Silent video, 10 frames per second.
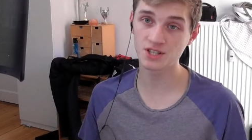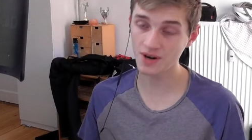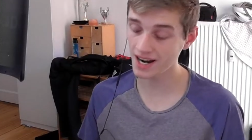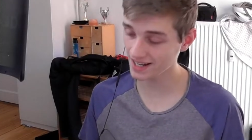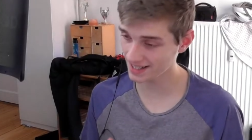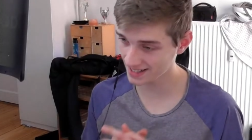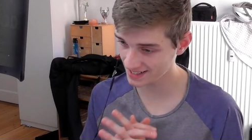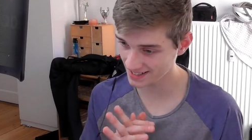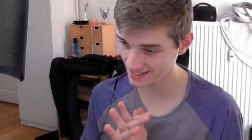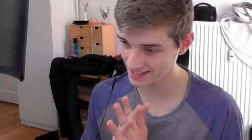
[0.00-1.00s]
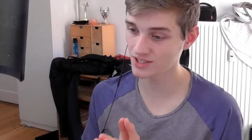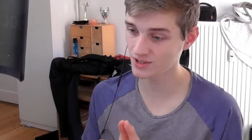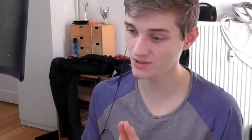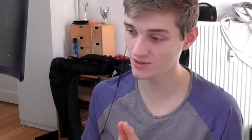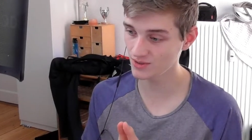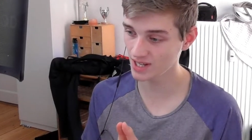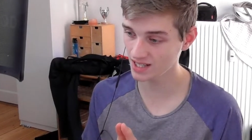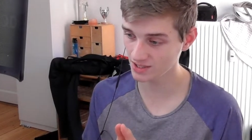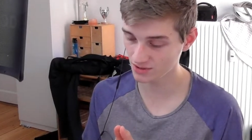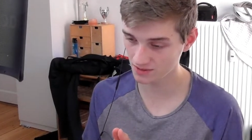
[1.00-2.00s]
try to get
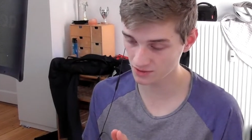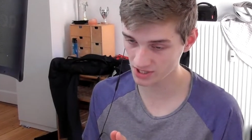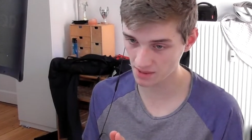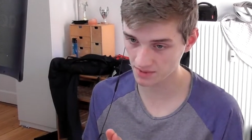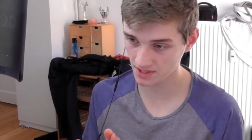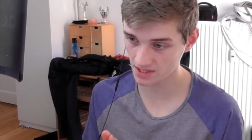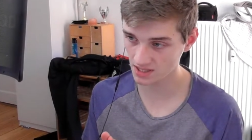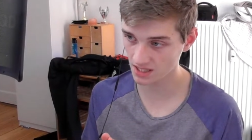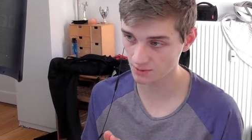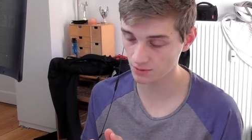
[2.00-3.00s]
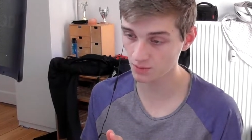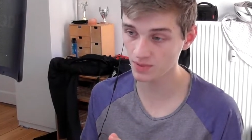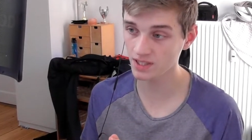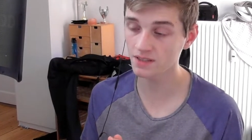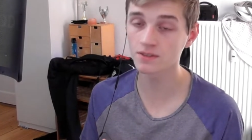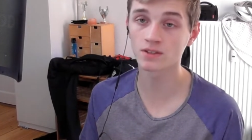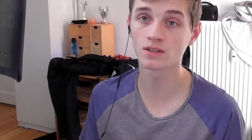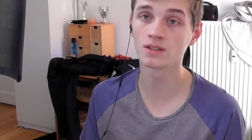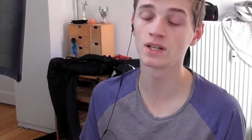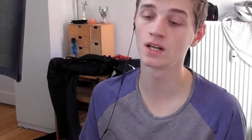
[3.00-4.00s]
into different champions. It will be
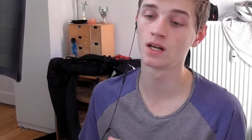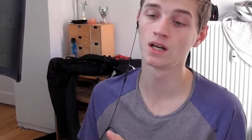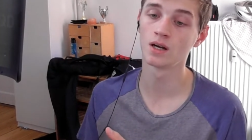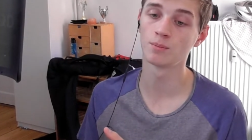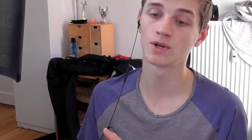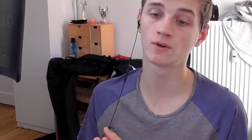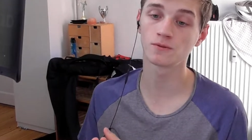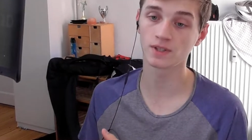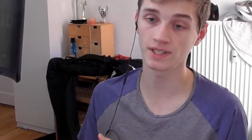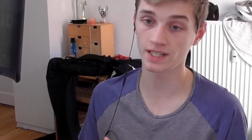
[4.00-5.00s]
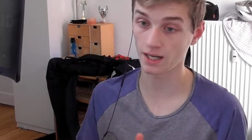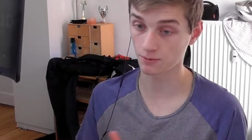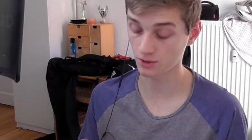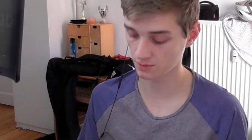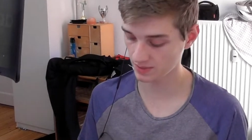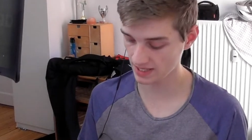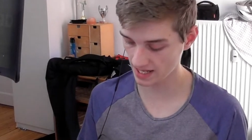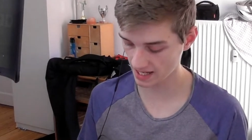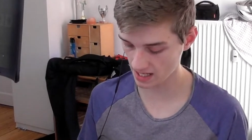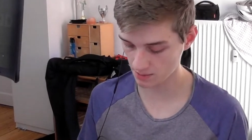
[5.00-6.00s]
difficult, but hopefully I will be
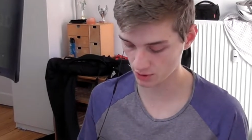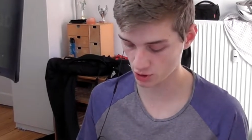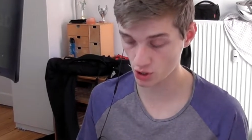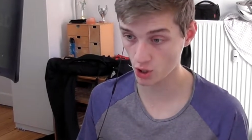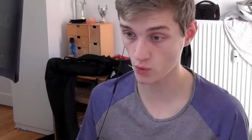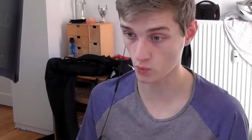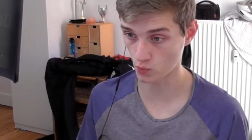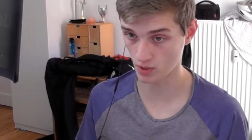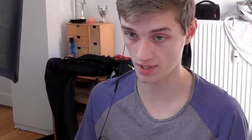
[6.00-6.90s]
able to.